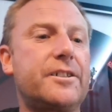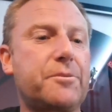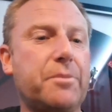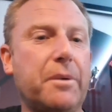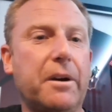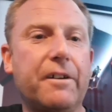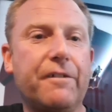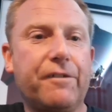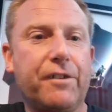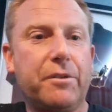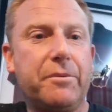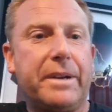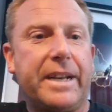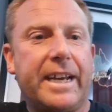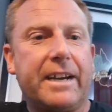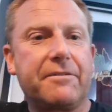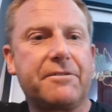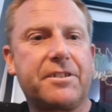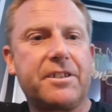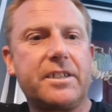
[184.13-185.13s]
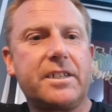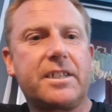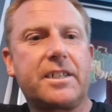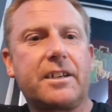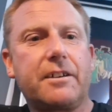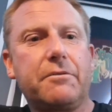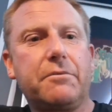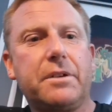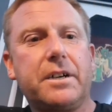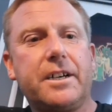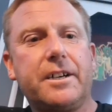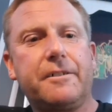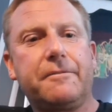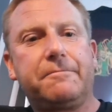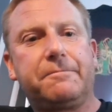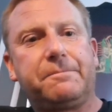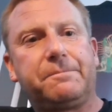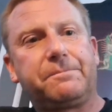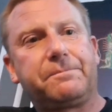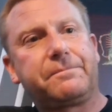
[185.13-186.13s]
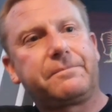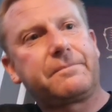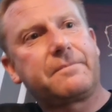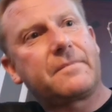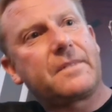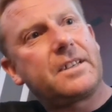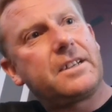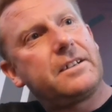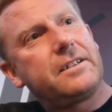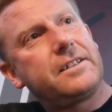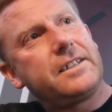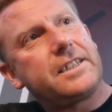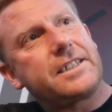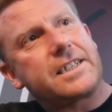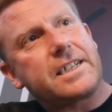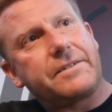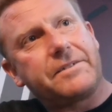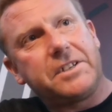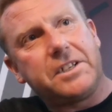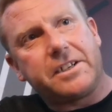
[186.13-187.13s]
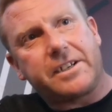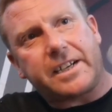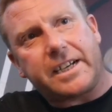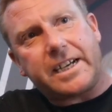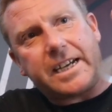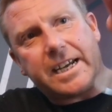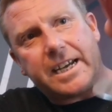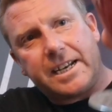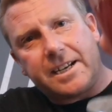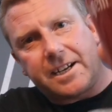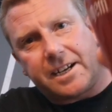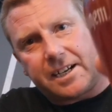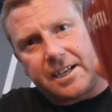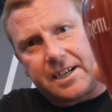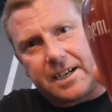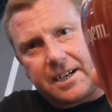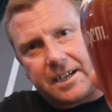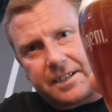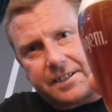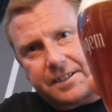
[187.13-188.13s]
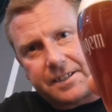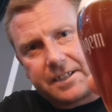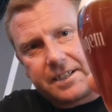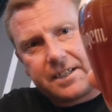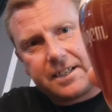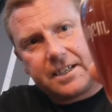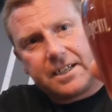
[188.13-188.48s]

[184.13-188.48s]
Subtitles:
12 fluid ounces. So let's have a look. In a glass.